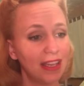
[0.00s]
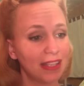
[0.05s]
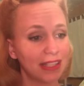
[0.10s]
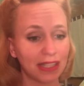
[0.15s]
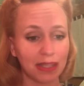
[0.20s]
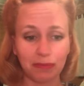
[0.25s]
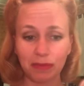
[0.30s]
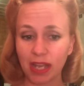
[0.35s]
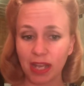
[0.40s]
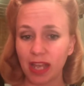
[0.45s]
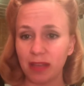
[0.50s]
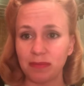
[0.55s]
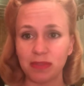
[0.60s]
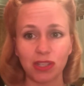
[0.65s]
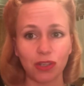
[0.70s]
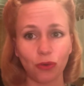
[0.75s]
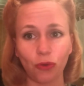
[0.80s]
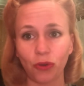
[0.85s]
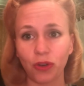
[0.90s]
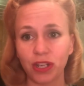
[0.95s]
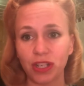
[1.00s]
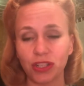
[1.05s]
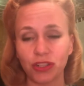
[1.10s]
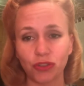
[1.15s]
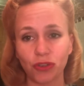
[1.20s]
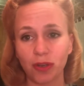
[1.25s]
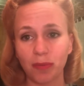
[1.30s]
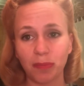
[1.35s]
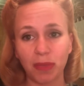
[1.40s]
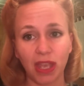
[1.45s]
Sometimes an orange
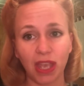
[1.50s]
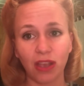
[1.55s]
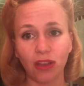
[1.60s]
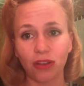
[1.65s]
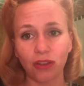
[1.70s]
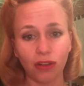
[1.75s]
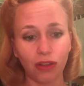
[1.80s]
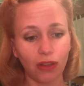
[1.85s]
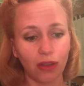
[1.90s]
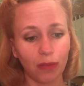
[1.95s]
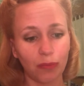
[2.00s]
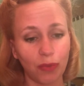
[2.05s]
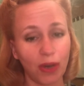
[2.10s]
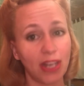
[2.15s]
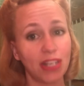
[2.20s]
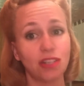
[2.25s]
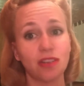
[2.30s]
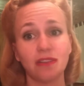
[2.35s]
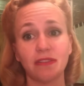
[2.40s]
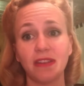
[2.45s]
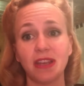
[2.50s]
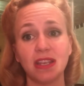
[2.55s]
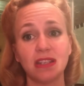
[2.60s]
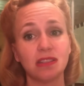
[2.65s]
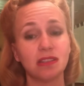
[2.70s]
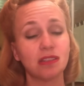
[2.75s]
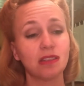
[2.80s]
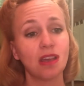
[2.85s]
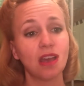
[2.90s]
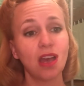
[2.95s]
or a pink will brighten your
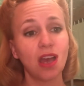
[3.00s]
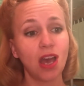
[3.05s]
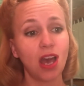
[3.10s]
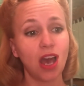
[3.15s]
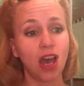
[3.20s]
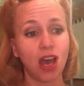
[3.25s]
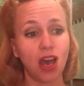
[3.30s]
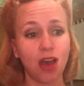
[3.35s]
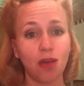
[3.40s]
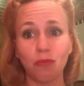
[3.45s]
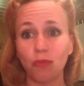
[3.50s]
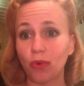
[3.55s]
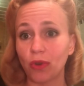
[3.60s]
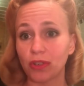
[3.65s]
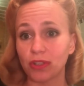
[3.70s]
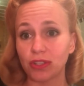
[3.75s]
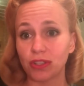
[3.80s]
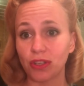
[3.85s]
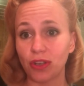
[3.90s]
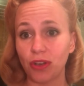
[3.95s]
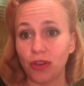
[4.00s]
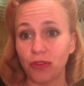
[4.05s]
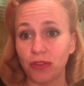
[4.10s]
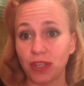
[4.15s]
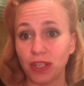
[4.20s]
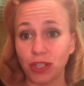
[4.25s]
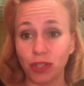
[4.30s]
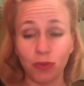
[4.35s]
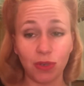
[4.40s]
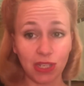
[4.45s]
face more so
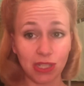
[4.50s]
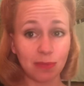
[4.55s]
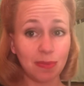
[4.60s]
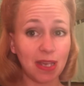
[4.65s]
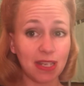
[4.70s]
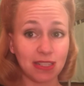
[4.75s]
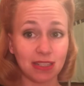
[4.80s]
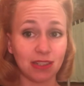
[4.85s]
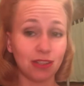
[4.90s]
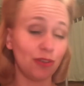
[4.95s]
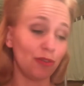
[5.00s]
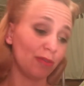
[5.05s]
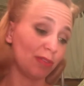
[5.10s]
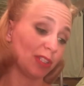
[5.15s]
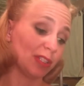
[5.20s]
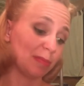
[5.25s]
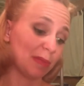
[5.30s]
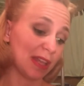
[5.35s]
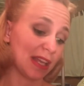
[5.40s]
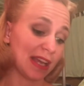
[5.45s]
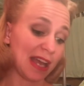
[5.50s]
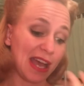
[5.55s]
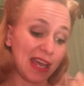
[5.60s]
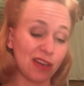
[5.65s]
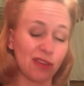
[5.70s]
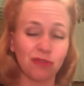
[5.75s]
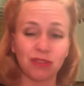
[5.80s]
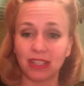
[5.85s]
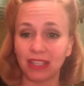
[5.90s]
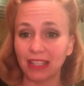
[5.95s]
than you would expect it. You would just be like, I
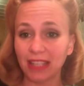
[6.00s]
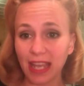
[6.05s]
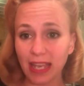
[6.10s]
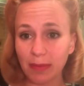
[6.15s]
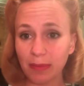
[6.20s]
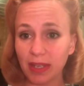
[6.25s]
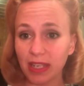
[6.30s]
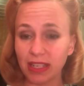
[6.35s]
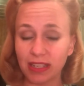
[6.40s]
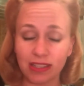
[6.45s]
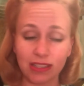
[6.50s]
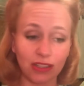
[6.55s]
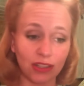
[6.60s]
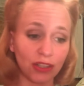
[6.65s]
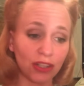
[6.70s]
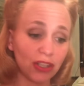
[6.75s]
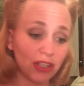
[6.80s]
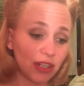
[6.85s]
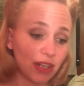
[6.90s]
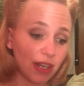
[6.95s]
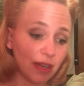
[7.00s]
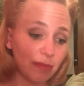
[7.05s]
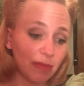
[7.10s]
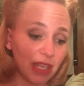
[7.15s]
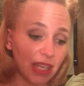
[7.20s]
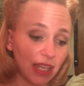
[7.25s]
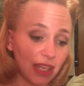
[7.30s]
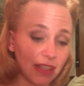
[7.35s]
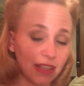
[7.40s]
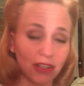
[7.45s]
don't really like pink, it doesn't look good on
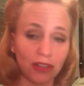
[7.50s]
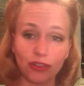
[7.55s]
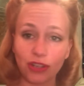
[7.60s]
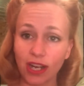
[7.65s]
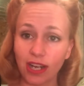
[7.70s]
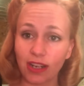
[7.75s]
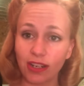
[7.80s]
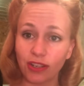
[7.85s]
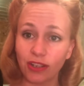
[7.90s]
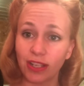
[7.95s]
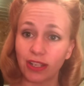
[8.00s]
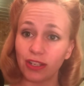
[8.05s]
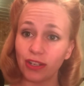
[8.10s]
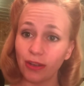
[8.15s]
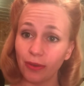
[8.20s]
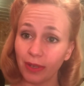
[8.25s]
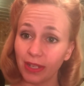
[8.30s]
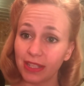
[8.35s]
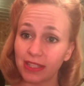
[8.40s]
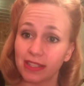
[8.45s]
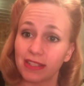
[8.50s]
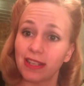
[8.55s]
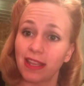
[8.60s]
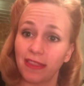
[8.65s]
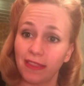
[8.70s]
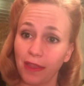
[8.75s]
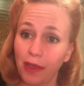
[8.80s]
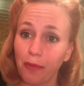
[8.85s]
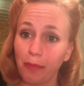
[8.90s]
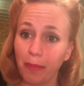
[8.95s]
me, and then you try it on, you're like, you know what, it's
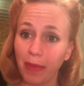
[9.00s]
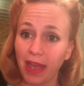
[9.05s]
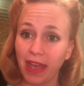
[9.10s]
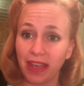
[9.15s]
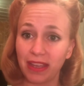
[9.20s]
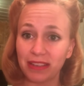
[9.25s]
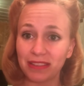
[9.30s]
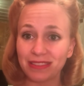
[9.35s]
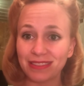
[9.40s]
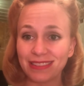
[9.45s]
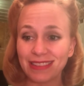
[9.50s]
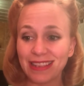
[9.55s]
not that bad.